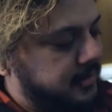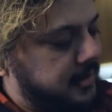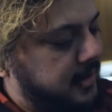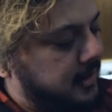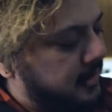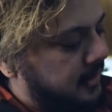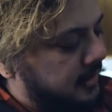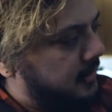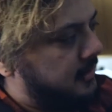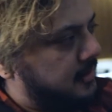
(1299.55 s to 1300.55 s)
never thought I would
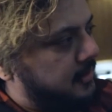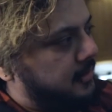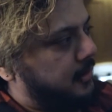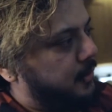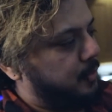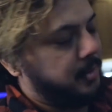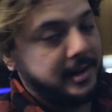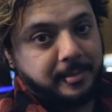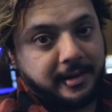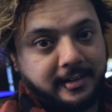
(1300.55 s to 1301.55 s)
see that. So
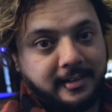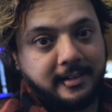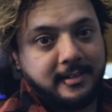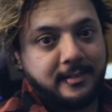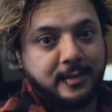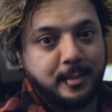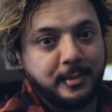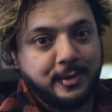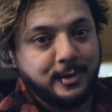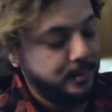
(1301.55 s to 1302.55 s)
that was
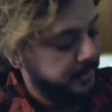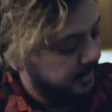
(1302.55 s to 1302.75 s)
really, really